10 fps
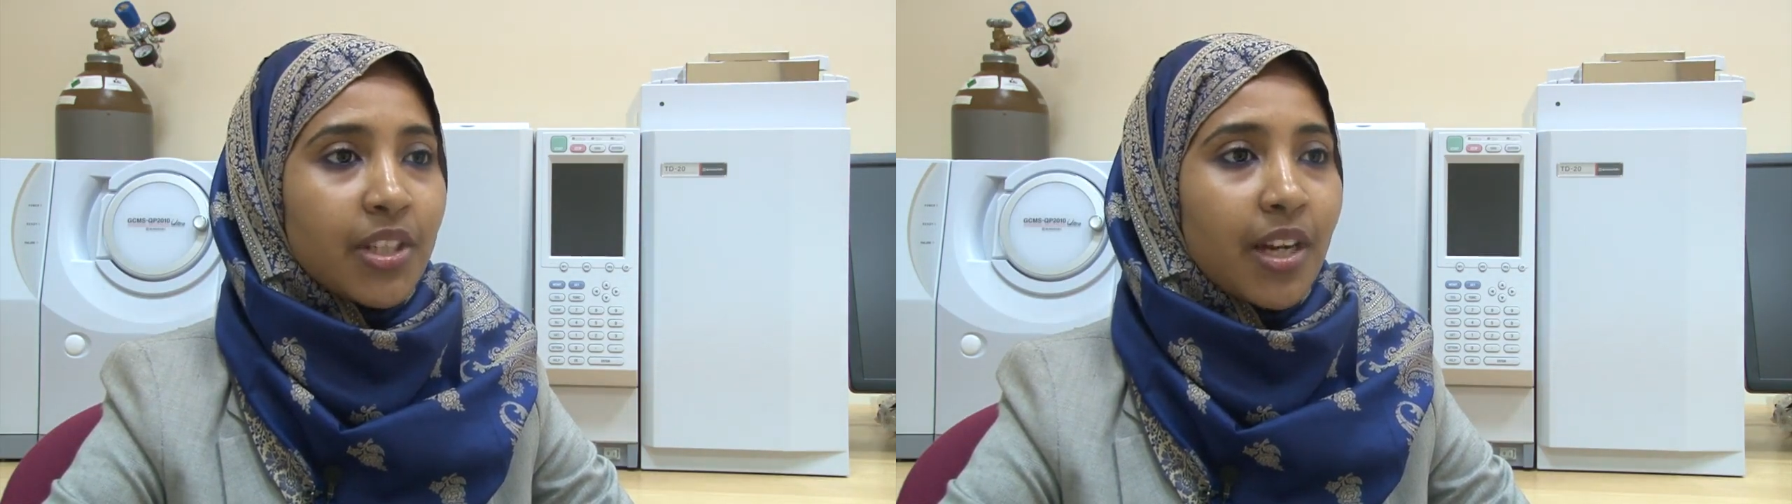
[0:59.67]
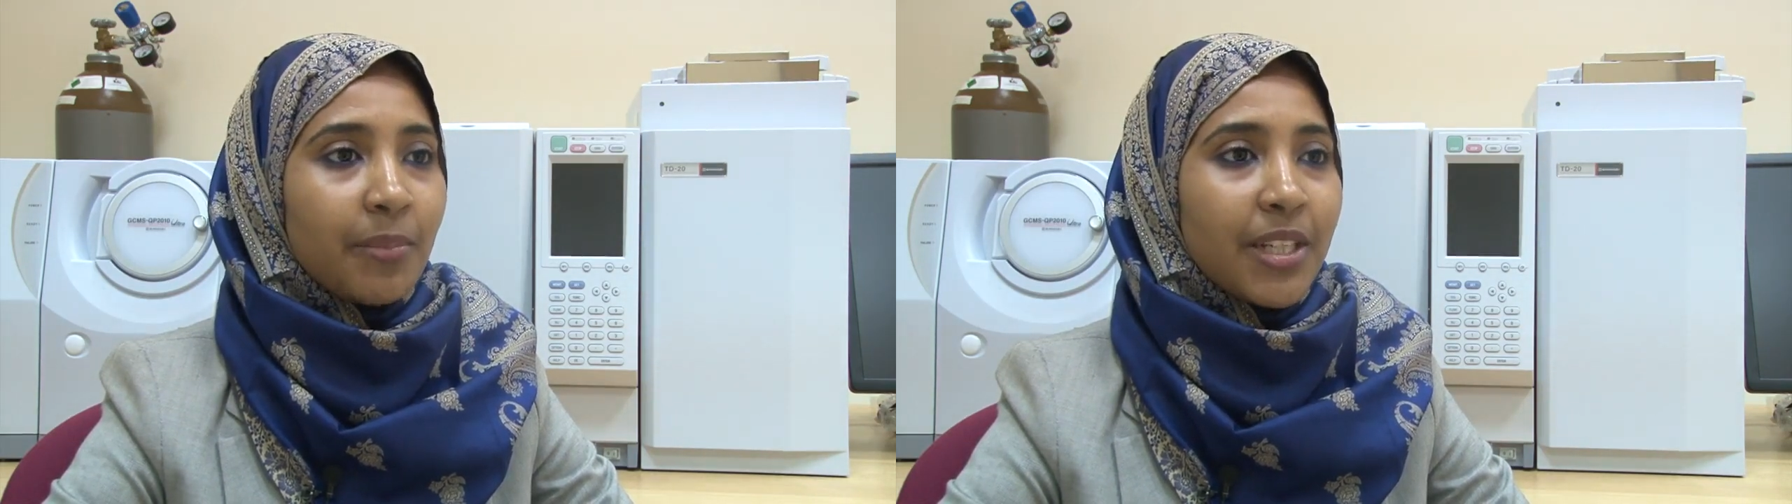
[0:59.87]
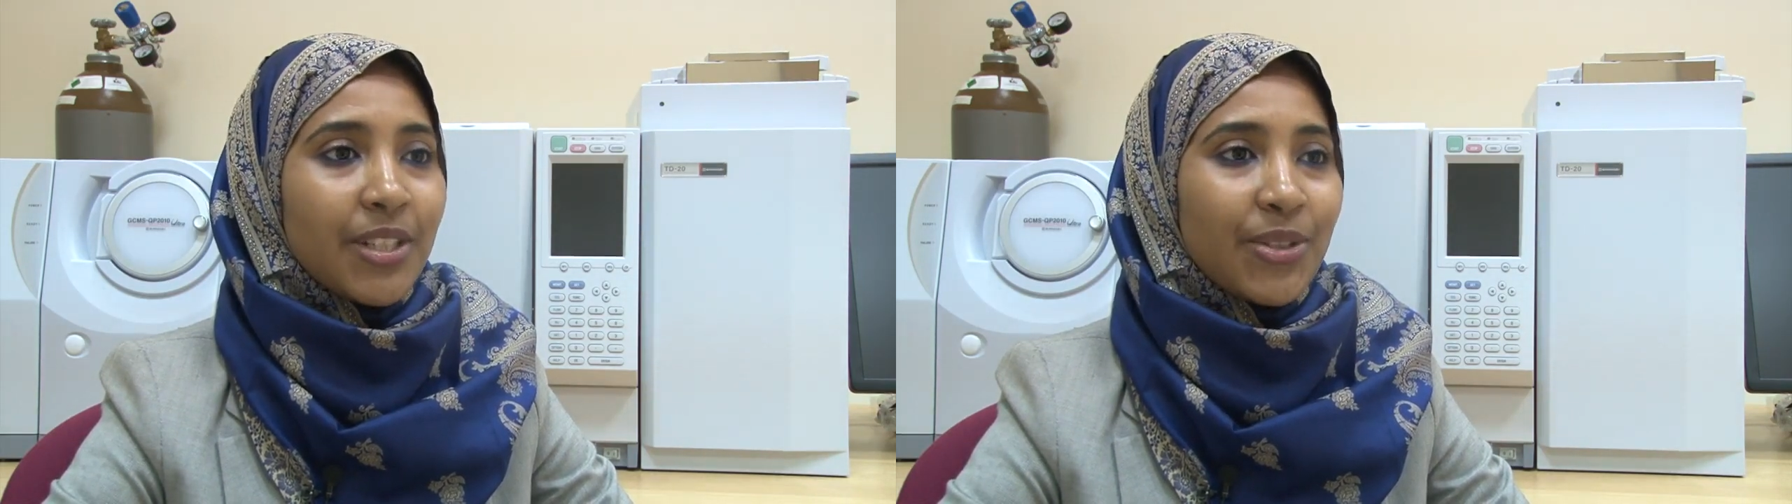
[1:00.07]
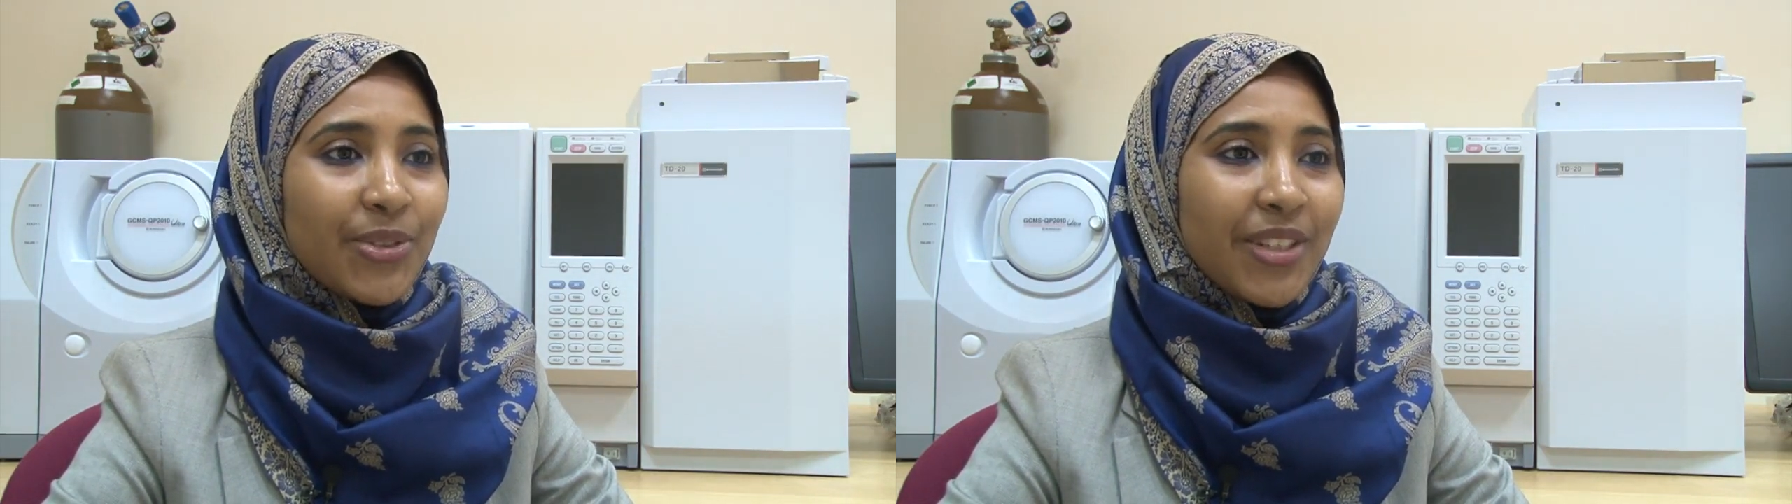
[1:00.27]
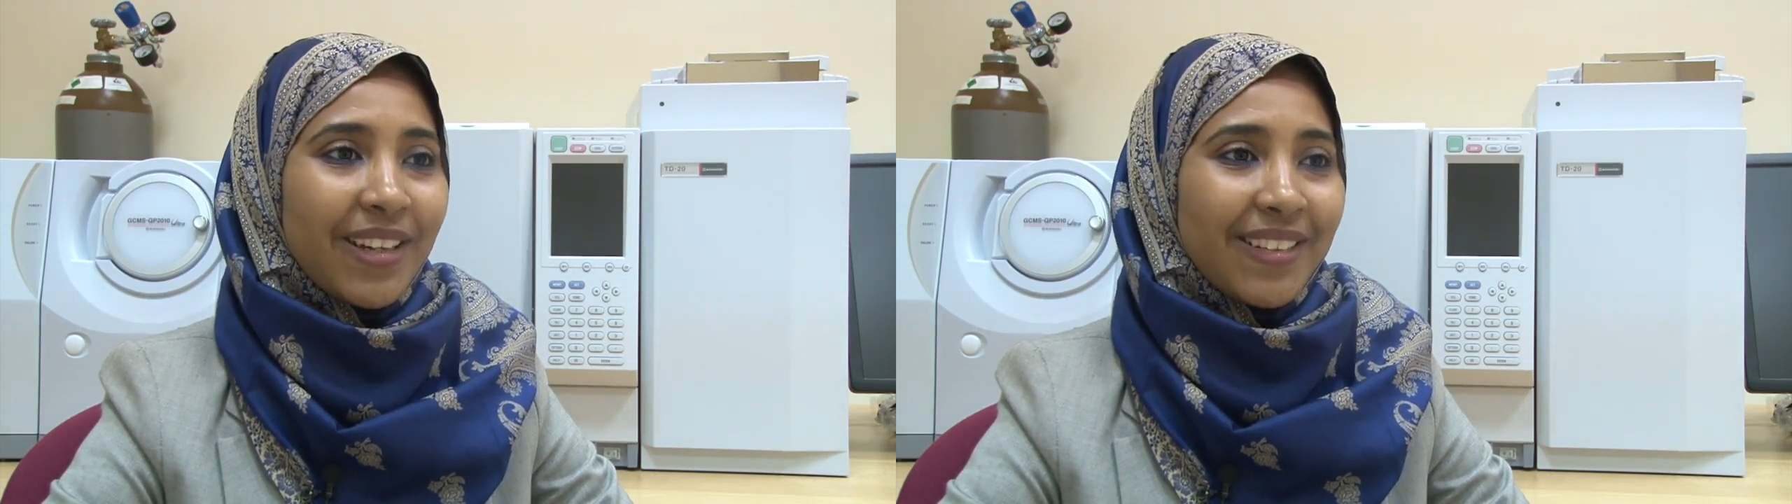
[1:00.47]
come into
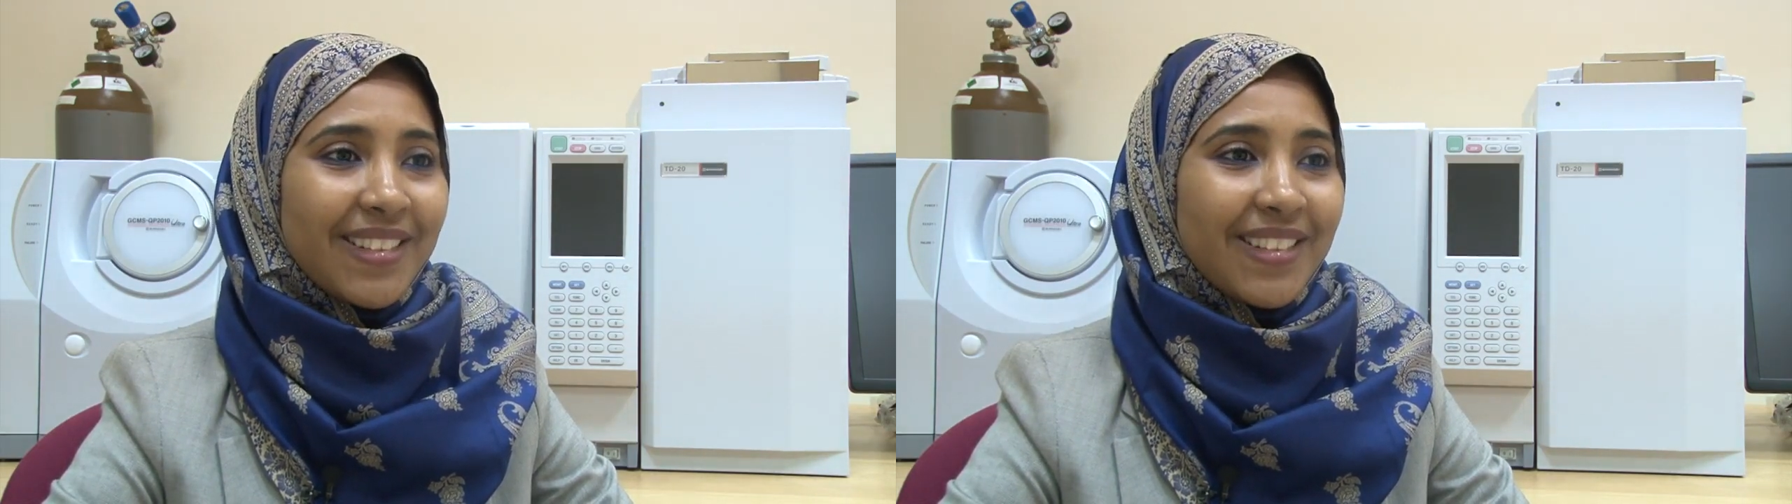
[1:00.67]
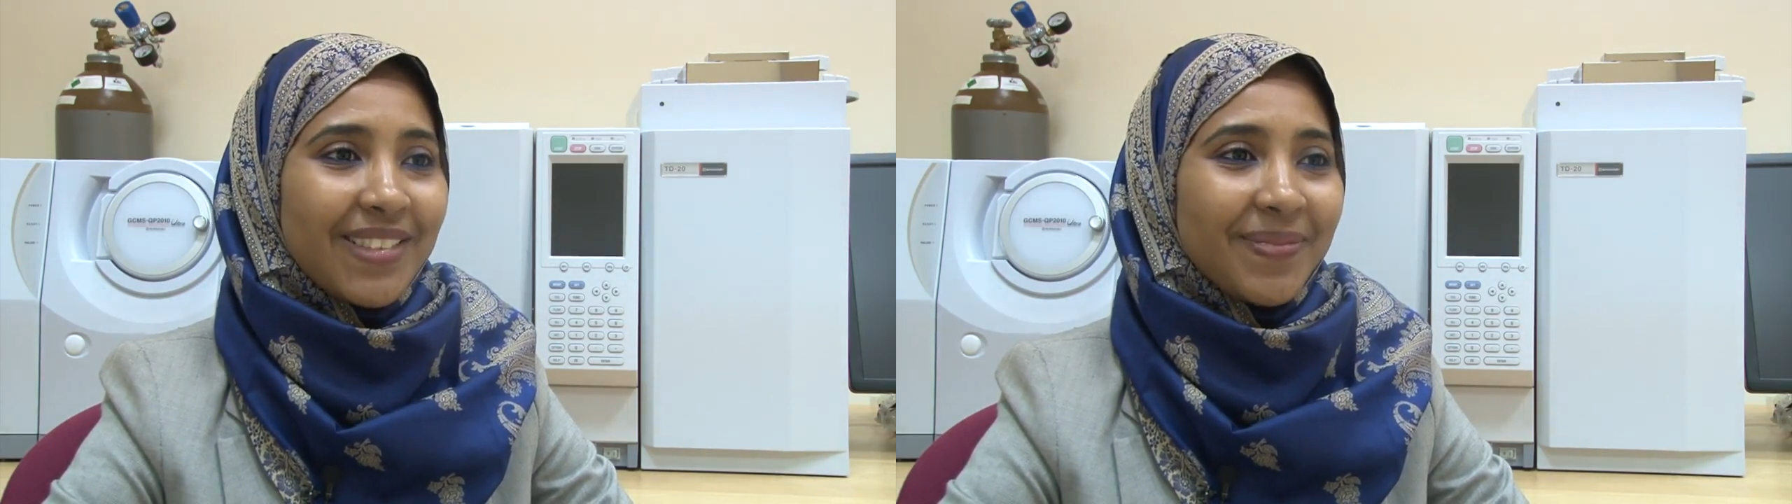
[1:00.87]
reality.